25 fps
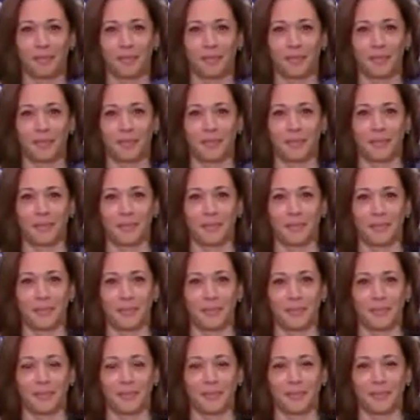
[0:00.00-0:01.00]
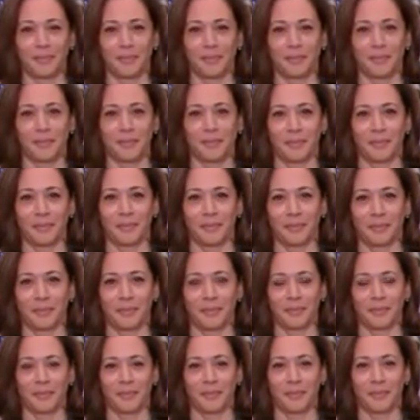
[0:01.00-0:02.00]

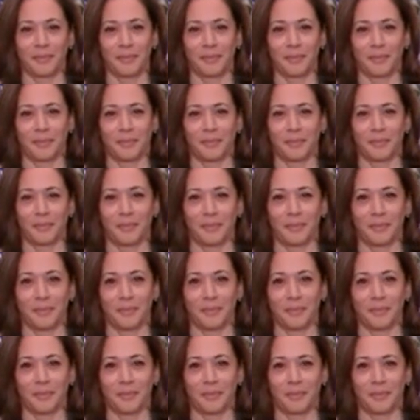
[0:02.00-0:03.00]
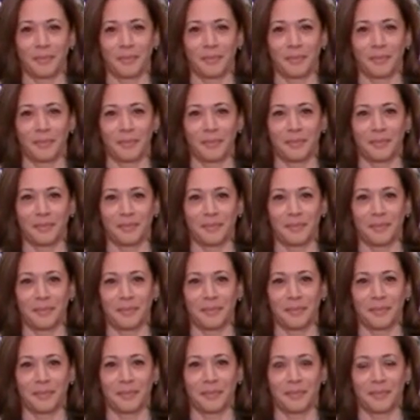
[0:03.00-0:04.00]

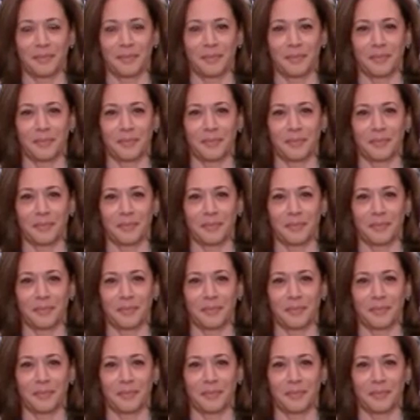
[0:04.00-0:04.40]
No words are spoken by the person on screen.